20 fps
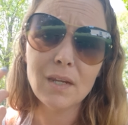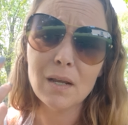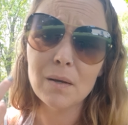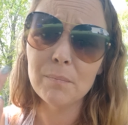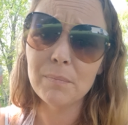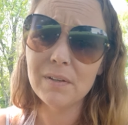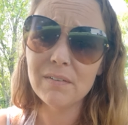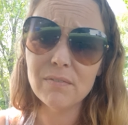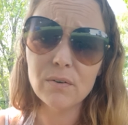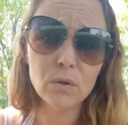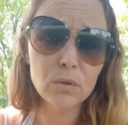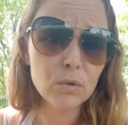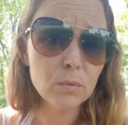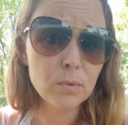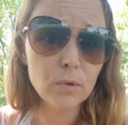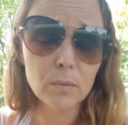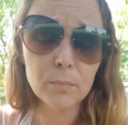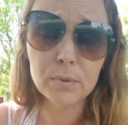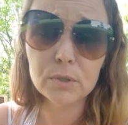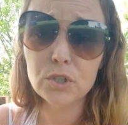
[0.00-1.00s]
be
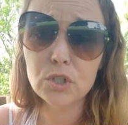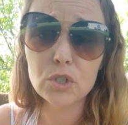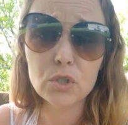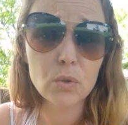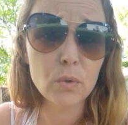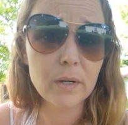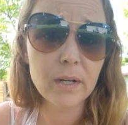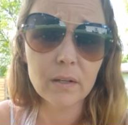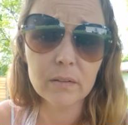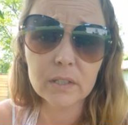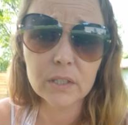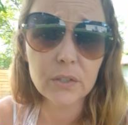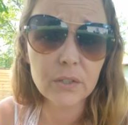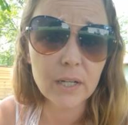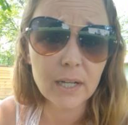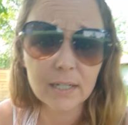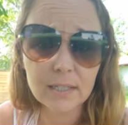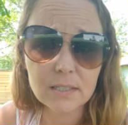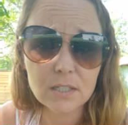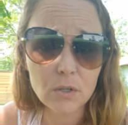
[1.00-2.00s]
vulnerable and put your story out there, you
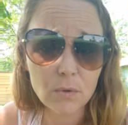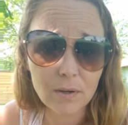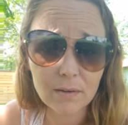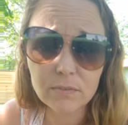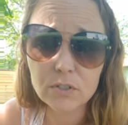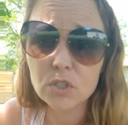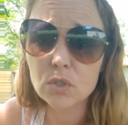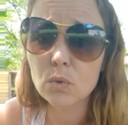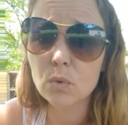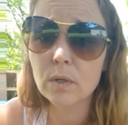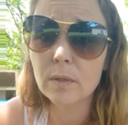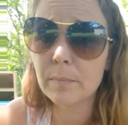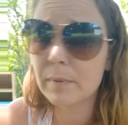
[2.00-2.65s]
guys. You have a story.